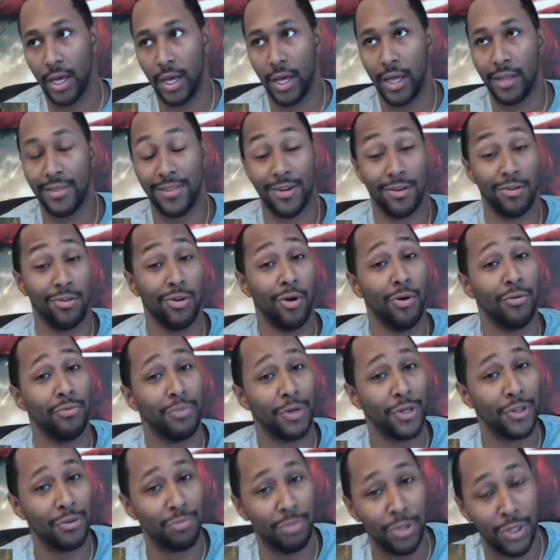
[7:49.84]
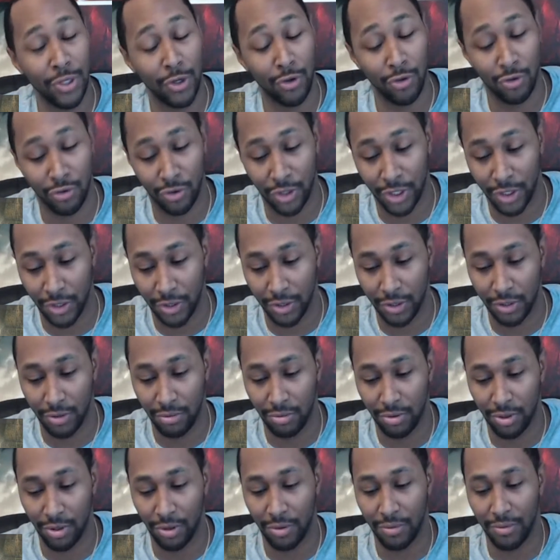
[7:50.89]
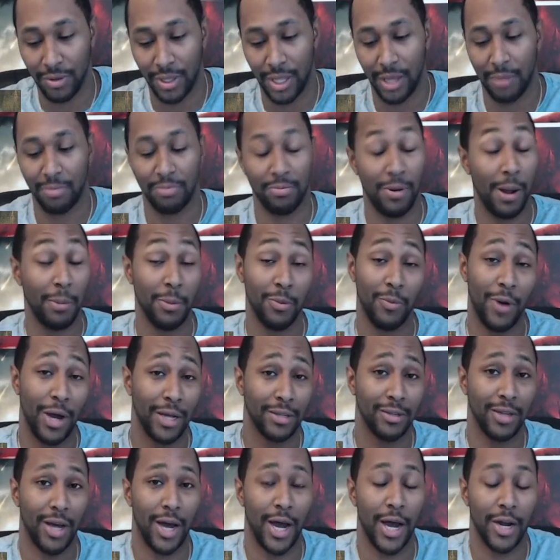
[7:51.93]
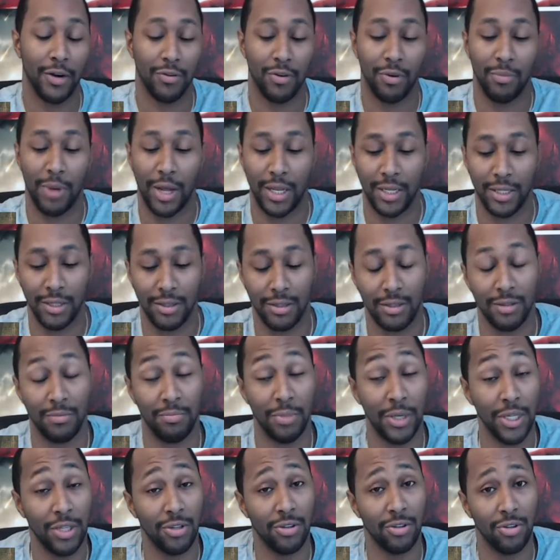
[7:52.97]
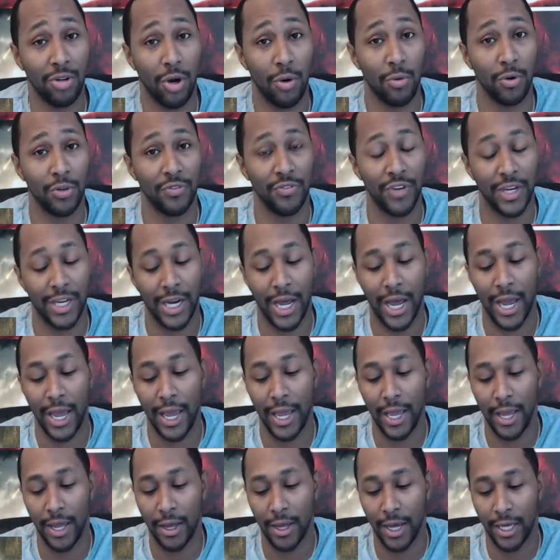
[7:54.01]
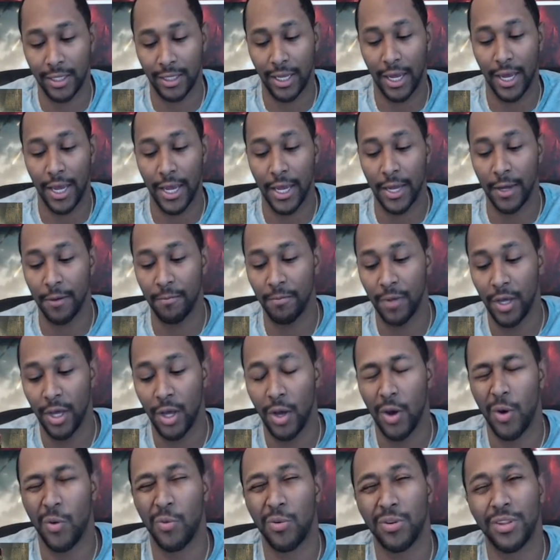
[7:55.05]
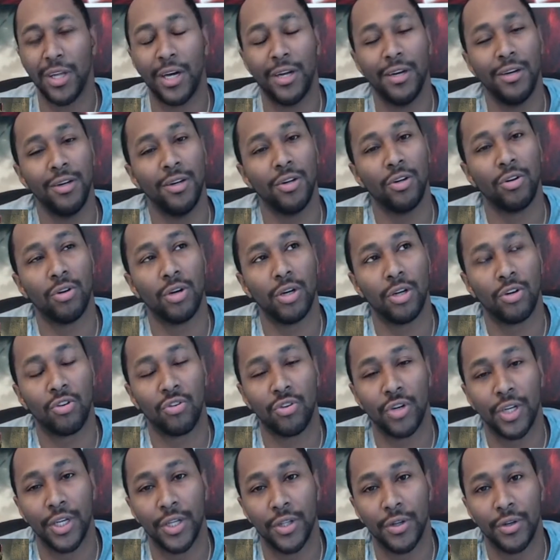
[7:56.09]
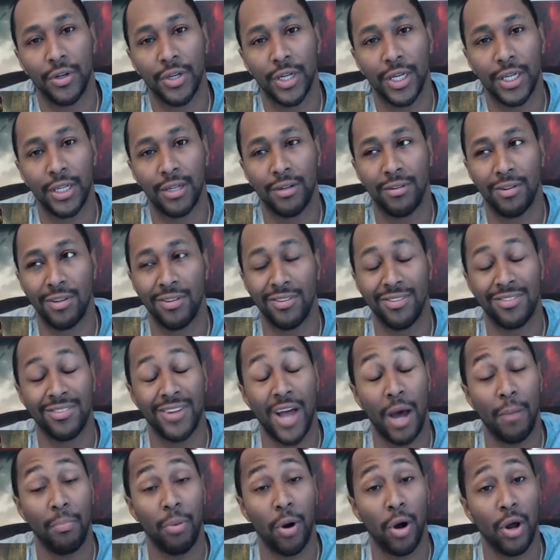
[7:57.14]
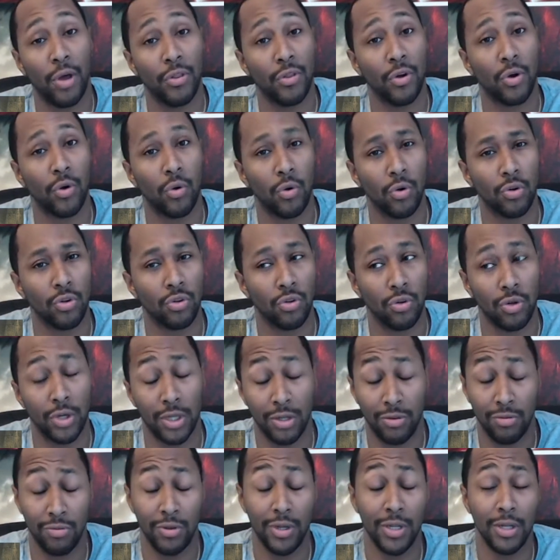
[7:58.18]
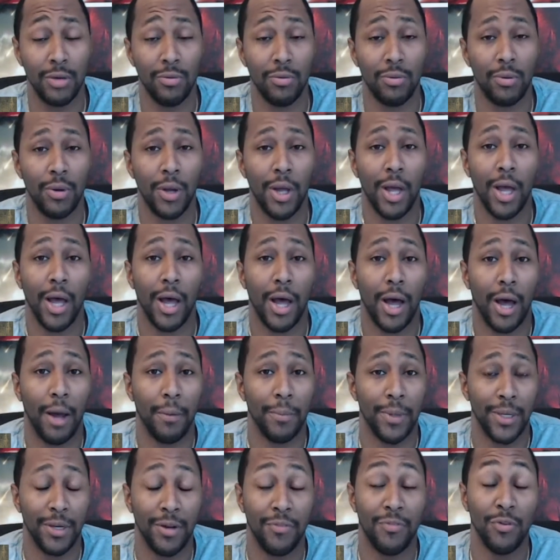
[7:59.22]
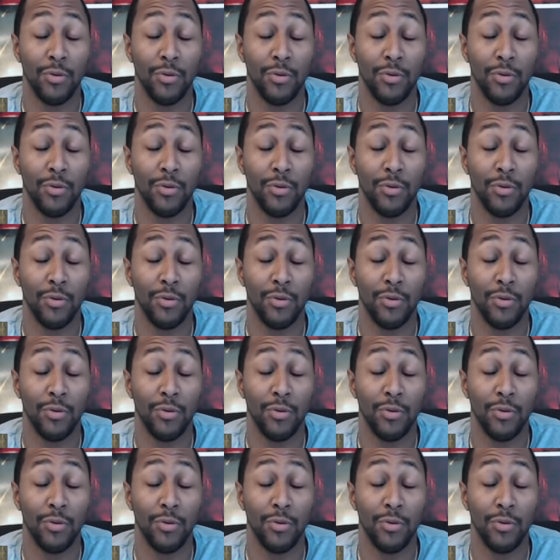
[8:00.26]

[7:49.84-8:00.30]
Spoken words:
there's been no trailer, so that's probably why it's not higher on my list. As big as a Star Wars fan as I am, without a trailer, and since it's not part of the core story, because really, I mean, if it